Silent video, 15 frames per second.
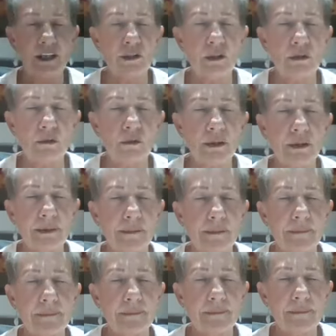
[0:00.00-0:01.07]
the Lord,
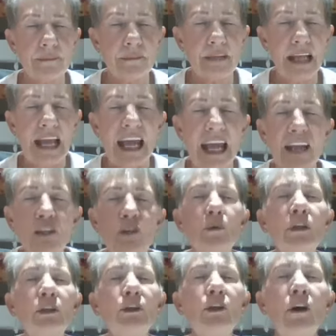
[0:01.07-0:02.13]
and you
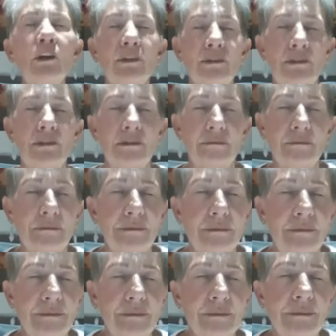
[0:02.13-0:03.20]
will not
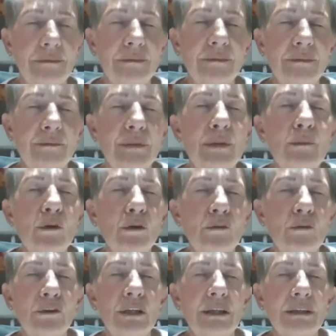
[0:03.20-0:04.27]
be
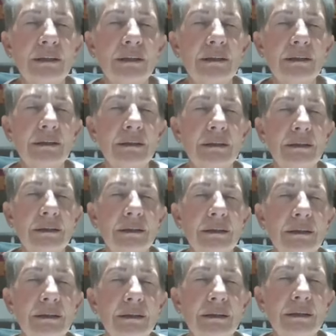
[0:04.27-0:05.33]
moved
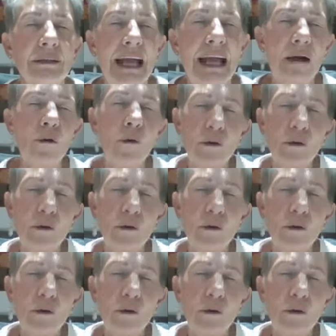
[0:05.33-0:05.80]
or